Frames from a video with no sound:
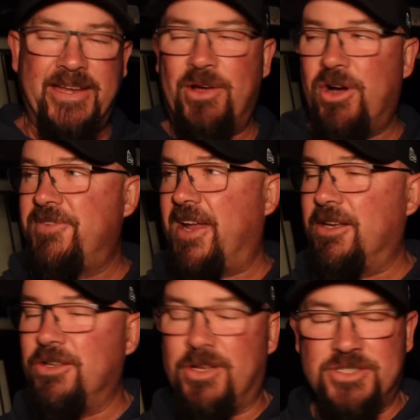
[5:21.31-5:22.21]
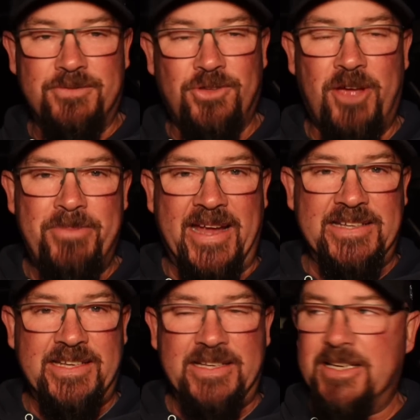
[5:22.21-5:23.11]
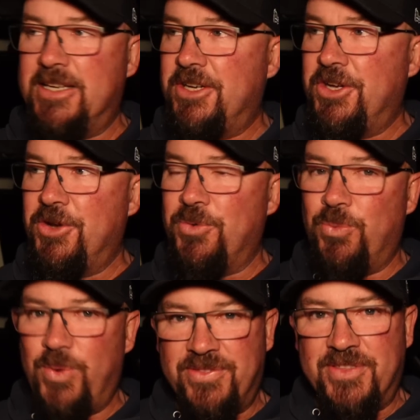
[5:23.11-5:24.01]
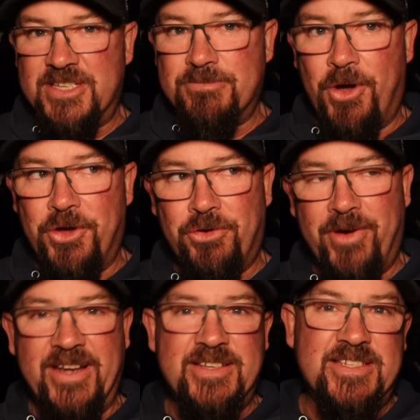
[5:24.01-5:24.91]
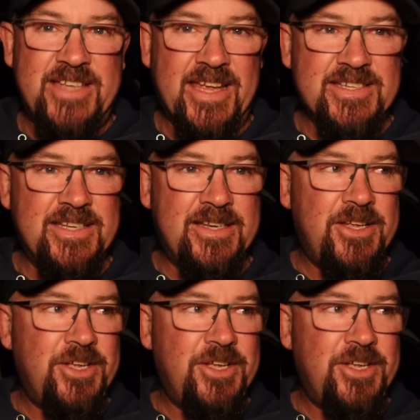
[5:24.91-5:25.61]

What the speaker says: Now, I've done lots of light painting with this mode already to test it,